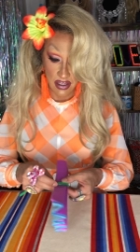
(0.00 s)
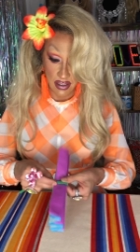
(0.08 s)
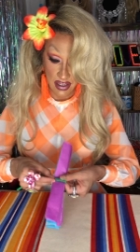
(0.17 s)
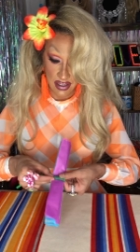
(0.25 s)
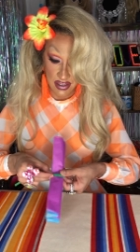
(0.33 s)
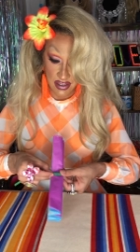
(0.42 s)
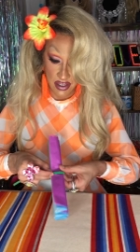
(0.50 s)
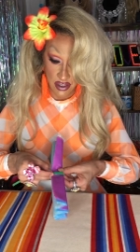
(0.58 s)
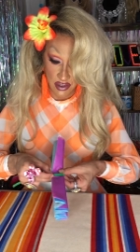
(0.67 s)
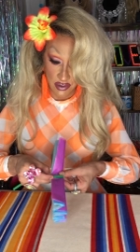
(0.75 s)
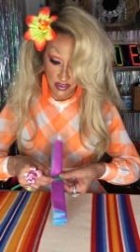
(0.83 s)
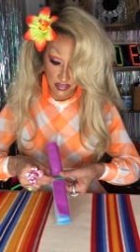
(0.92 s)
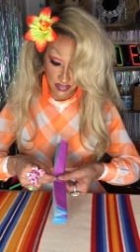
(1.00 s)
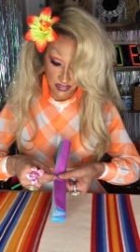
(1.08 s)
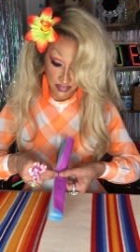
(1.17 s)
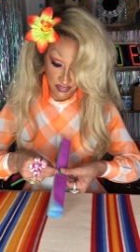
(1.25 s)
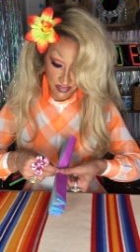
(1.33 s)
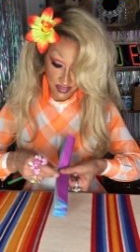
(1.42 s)
like so,
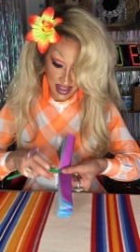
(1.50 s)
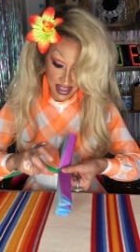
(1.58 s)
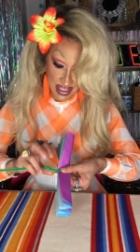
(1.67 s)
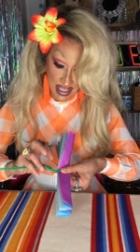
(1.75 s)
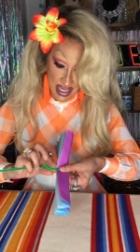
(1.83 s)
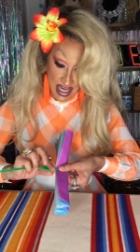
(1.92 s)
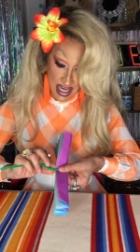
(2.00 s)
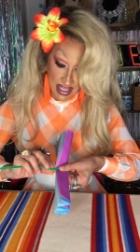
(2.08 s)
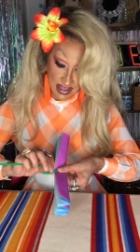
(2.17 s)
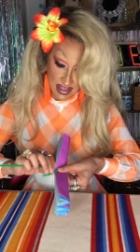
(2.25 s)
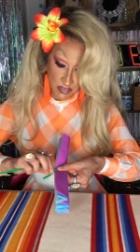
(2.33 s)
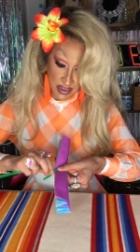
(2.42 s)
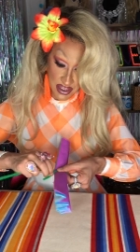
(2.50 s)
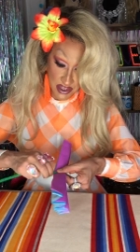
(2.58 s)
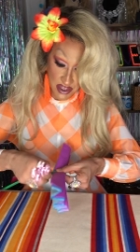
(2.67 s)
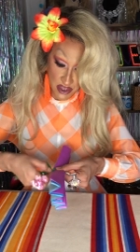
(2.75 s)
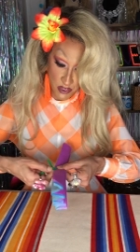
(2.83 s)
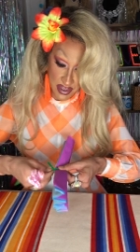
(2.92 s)
and then we
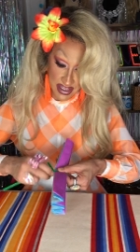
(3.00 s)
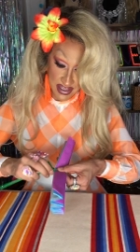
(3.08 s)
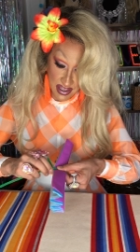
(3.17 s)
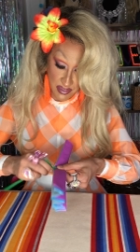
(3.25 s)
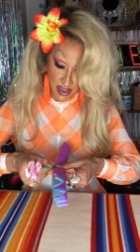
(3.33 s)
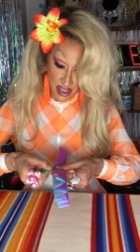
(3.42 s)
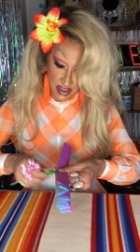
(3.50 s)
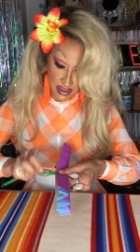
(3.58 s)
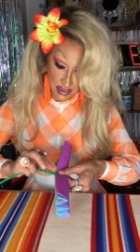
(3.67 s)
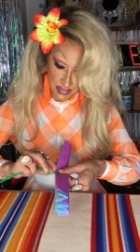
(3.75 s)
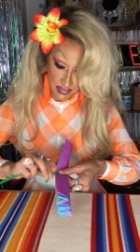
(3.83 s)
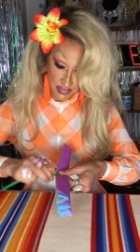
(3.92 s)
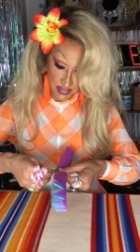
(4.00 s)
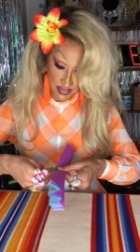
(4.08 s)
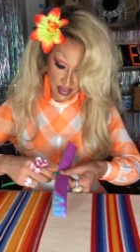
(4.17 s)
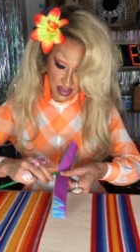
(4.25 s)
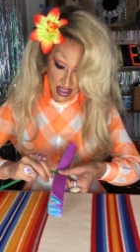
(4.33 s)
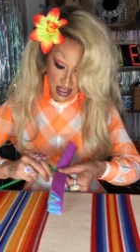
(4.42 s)
just twist the bottom
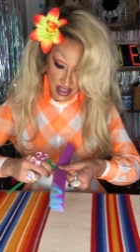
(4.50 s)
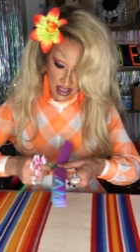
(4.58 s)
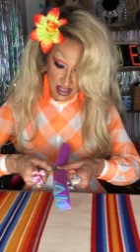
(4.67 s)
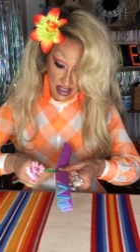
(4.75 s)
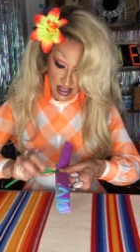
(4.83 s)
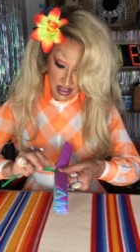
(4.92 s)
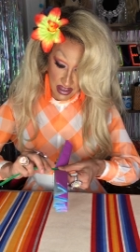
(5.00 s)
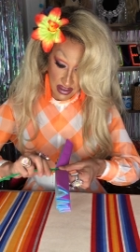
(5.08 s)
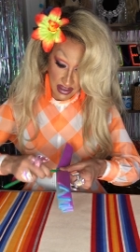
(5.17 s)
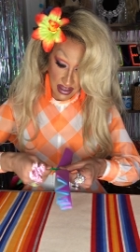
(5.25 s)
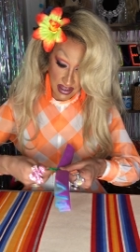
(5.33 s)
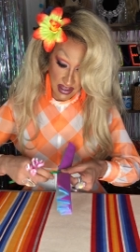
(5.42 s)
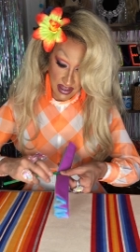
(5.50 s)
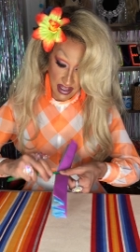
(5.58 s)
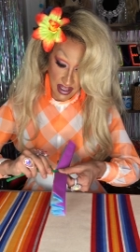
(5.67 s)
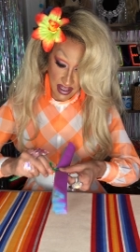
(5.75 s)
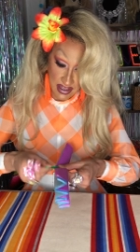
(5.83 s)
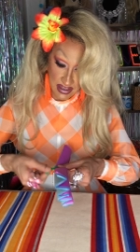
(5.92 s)
like
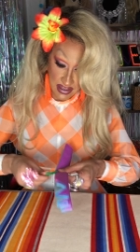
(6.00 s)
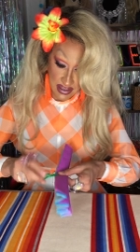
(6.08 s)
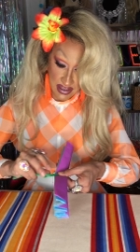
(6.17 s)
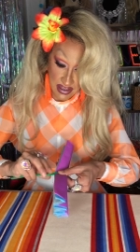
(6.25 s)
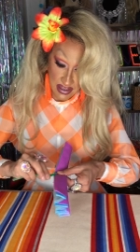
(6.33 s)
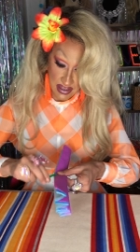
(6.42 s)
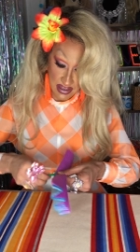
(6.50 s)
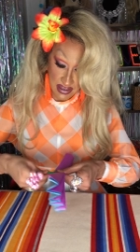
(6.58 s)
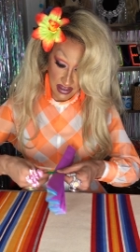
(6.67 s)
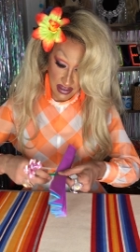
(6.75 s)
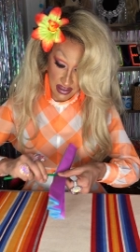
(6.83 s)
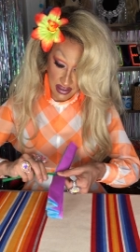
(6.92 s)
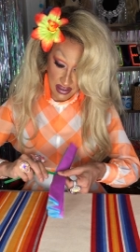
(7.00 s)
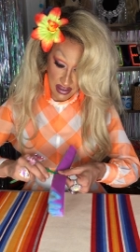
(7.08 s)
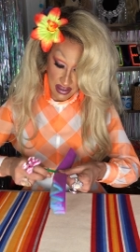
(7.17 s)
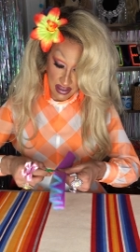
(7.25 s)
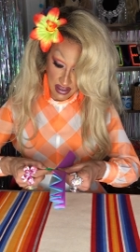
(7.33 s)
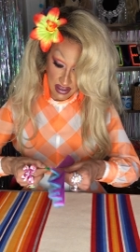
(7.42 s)
that.
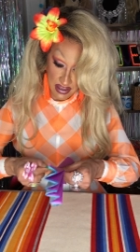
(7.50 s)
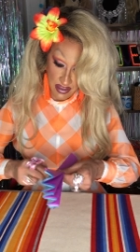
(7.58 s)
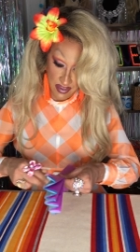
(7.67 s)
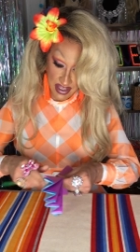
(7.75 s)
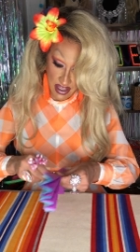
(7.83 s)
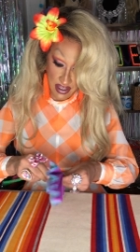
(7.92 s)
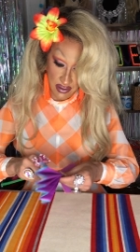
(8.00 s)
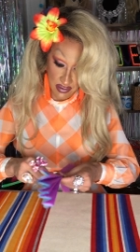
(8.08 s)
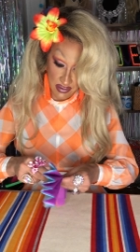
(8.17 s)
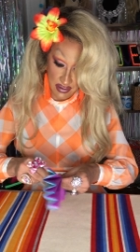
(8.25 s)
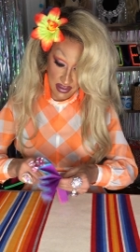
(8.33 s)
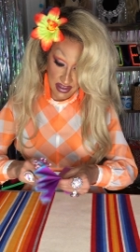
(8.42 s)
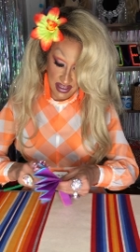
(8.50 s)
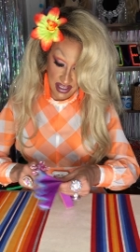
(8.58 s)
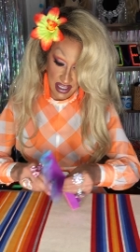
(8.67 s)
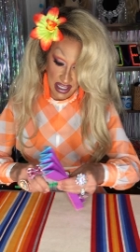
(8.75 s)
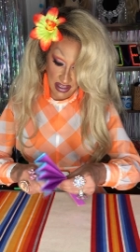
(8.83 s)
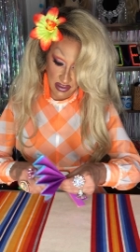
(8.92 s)
There we go.
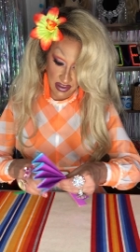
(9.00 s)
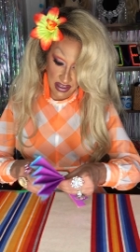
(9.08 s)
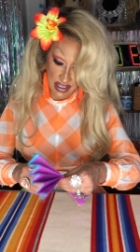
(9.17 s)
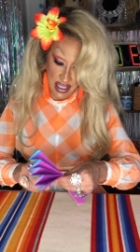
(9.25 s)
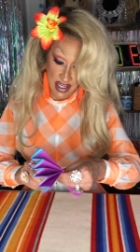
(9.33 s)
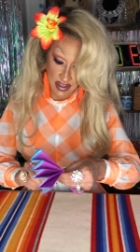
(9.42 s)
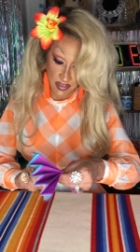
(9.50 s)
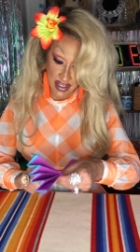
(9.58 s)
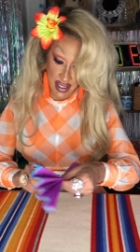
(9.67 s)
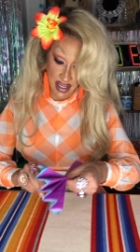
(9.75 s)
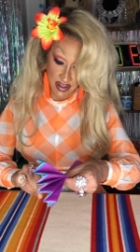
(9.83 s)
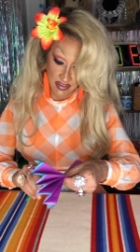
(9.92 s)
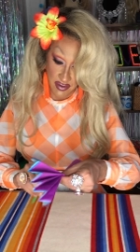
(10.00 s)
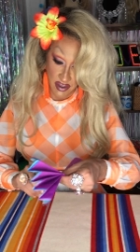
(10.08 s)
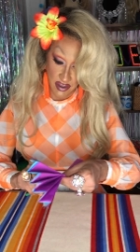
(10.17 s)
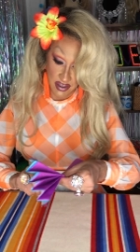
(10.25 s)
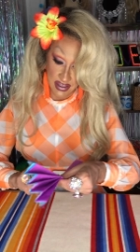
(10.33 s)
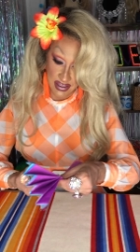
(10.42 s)
And look at that, we have
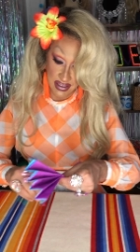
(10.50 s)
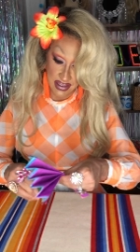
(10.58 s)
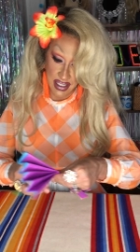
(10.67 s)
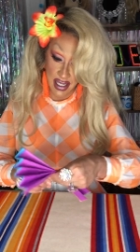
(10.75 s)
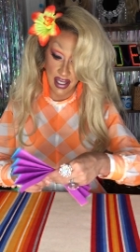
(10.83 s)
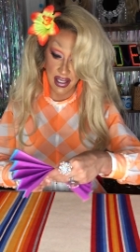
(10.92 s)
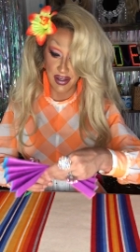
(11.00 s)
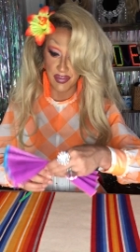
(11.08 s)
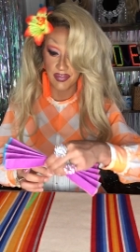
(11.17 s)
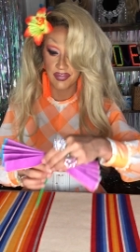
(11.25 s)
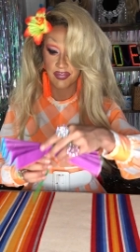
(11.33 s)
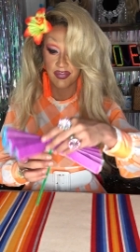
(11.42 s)
our stem.